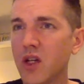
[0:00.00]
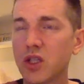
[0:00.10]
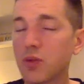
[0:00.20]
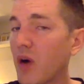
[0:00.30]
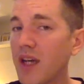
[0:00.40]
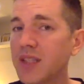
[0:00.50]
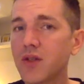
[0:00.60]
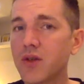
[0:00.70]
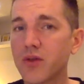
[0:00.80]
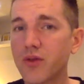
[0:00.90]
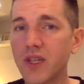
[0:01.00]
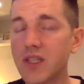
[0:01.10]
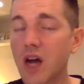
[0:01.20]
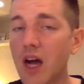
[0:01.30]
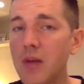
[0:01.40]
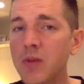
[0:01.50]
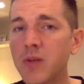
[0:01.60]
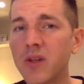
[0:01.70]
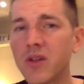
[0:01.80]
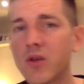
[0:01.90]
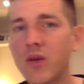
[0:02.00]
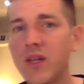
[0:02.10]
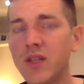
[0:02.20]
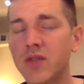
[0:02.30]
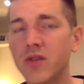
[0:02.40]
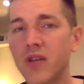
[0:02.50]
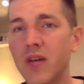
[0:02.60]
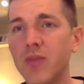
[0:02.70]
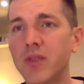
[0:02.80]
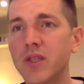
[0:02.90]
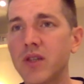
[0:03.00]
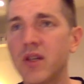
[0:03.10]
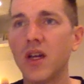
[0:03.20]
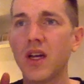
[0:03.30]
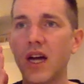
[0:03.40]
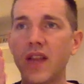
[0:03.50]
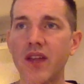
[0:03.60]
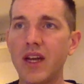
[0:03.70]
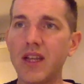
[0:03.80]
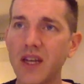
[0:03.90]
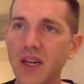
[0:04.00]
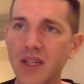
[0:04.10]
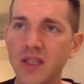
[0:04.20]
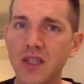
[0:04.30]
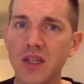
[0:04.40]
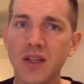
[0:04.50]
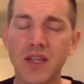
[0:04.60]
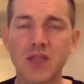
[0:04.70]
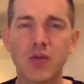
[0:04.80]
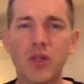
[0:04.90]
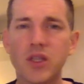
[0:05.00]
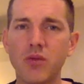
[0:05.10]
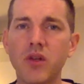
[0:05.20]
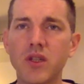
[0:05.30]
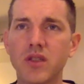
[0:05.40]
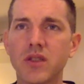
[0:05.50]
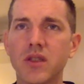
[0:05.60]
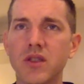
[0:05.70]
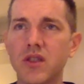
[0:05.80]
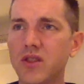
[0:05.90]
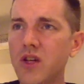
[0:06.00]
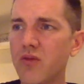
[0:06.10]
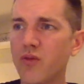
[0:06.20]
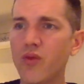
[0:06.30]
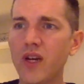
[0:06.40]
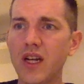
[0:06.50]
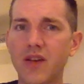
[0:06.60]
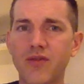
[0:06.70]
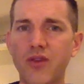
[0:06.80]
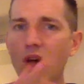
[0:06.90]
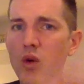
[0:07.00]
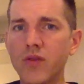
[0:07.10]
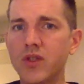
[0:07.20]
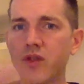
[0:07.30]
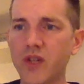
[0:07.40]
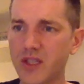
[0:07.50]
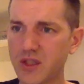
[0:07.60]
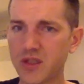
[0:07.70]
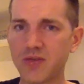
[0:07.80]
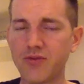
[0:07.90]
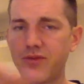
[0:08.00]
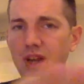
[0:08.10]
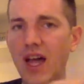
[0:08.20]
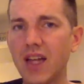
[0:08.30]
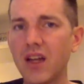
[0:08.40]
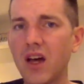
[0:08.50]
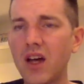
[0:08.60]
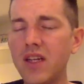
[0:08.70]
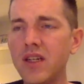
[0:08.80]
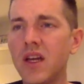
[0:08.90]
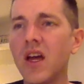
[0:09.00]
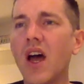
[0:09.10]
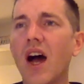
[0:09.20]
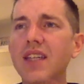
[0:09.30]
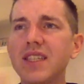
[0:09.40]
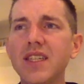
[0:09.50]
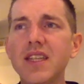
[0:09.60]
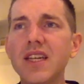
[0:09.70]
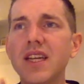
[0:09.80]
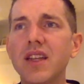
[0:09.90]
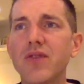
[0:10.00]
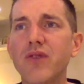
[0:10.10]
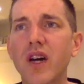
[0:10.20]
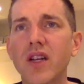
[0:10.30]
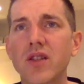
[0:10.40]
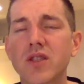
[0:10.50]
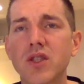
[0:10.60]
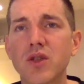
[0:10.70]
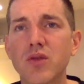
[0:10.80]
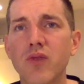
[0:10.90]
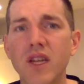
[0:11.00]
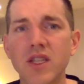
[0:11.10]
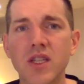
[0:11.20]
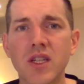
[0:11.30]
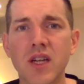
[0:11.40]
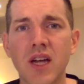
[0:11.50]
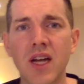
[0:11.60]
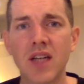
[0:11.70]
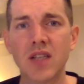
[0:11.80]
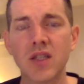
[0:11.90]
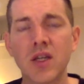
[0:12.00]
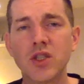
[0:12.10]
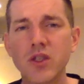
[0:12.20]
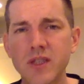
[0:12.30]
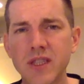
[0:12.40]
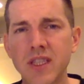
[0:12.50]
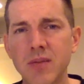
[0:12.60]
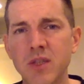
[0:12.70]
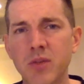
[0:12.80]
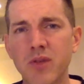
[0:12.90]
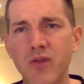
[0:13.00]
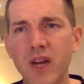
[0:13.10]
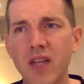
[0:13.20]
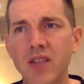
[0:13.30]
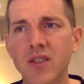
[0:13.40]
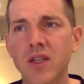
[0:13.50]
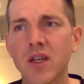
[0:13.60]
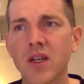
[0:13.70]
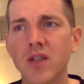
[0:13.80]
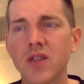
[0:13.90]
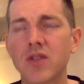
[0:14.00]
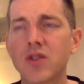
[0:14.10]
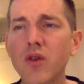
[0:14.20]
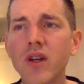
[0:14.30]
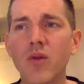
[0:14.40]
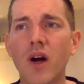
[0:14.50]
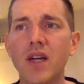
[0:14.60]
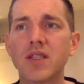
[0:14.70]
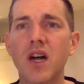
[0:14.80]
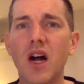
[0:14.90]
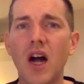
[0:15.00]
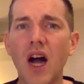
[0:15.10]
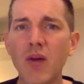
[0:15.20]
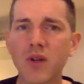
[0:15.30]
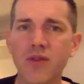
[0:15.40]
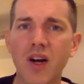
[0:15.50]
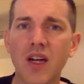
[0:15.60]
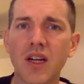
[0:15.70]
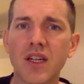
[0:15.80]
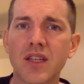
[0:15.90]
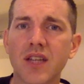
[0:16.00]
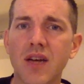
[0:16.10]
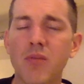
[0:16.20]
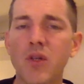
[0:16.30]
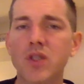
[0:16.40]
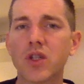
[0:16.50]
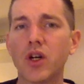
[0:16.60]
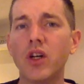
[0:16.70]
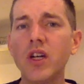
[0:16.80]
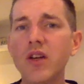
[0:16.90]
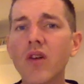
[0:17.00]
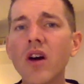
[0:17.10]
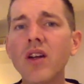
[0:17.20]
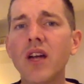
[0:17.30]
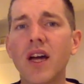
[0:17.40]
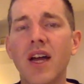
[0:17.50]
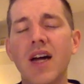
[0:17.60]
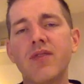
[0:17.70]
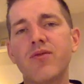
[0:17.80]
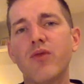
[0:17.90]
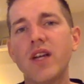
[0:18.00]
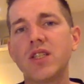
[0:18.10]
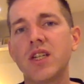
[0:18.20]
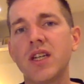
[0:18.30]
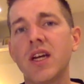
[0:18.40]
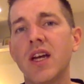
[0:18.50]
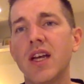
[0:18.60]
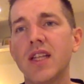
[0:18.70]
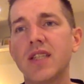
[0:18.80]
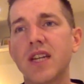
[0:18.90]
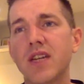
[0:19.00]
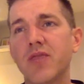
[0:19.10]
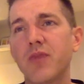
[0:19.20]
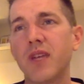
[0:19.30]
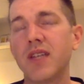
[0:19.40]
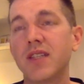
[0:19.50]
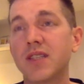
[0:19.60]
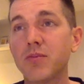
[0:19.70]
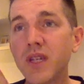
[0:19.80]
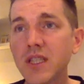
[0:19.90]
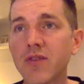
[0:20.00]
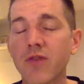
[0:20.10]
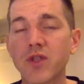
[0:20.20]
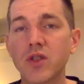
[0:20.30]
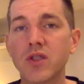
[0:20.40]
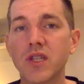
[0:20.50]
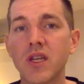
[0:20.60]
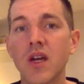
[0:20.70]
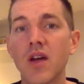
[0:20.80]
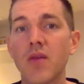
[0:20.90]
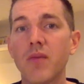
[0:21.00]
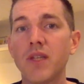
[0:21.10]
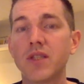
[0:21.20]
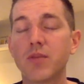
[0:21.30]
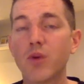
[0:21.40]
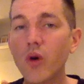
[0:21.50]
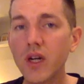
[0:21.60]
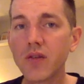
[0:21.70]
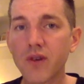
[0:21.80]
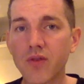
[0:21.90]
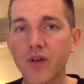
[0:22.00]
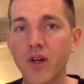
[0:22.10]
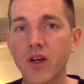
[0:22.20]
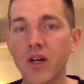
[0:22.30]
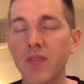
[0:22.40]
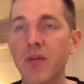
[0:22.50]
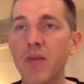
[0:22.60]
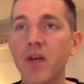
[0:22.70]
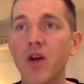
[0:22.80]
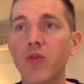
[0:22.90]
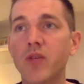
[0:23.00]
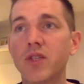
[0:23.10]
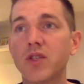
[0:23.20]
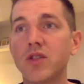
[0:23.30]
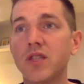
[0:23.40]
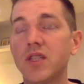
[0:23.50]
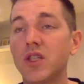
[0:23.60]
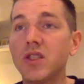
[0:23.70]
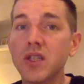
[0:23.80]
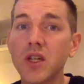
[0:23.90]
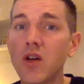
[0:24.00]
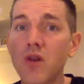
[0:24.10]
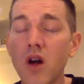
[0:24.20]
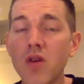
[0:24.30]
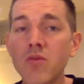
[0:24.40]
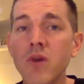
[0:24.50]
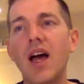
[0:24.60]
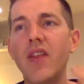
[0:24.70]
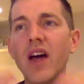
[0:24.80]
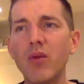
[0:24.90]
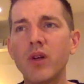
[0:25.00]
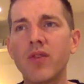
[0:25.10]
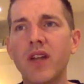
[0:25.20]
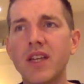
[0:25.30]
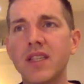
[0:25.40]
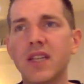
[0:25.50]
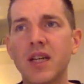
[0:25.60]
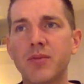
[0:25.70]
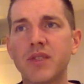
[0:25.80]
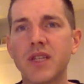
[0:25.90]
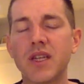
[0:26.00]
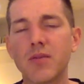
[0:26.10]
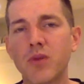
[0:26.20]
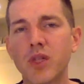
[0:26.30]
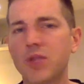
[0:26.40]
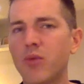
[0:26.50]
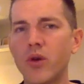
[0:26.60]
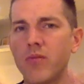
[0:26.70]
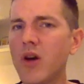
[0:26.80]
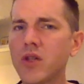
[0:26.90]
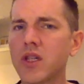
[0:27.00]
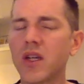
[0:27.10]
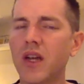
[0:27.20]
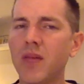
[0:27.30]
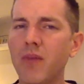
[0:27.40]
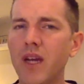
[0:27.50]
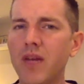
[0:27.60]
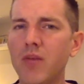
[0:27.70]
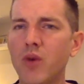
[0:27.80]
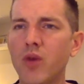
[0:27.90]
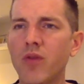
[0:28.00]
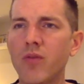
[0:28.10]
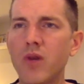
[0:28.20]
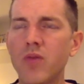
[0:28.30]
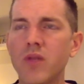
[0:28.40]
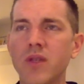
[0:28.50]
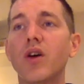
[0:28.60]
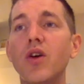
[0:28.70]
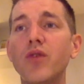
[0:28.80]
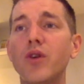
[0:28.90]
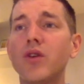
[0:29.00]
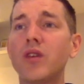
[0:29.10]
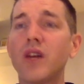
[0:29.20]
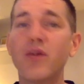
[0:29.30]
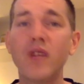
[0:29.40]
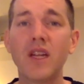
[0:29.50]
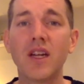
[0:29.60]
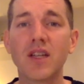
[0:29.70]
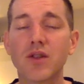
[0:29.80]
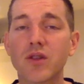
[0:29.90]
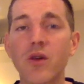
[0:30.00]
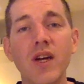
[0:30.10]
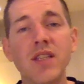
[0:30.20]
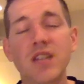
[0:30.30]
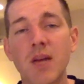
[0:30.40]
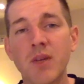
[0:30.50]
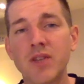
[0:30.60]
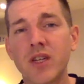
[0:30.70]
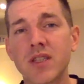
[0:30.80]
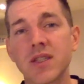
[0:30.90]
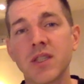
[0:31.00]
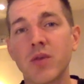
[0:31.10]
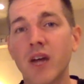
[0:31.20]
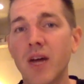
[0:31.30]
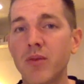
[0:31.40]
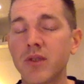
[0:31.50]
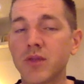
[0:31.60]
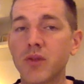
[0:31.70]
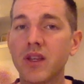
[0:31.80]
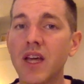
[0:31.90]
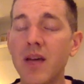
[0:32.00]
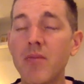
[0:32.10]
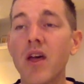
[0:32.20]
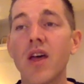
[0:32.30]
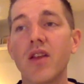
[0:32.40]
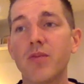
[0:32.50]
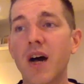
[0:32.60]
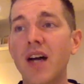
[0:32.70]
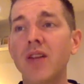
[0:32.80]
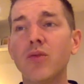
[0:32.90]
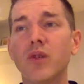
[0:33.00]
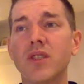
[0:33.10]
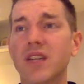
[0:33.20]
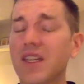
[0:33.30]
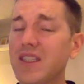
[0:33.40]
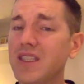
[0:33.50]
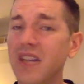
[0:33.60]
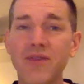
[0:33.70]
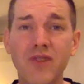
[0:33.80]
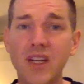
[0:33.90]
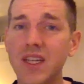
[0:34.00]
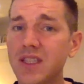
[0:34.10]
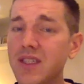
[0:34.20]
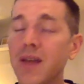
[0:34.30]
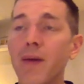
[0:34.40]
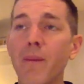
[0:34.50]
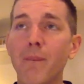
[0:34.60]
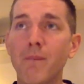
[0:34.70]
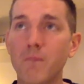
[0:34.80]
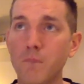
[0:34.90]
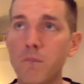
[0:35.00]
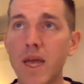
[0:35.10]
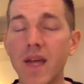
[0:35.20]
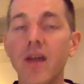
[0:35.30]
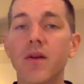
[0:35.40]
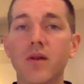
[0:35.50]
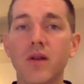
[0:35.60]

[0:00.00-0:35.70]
twice or three times by other queens through the episode. And then in the end, that's what she was. So there's not really a flow of story, it's just a flat line. I did think in the final two, Reggie and Juicy seemed to be friends. So story-wise, I would have highlighted that much earlier on and have Reggie, instead of being dismissive of Juicy, be supportive of her and maybe hope that Juicy doesn't go home. And that would have lent the lip sync much more emotion and made it more of a moment. Overall, I really liked all the queens and I'm interested to see what happens with them. The panel was a definite big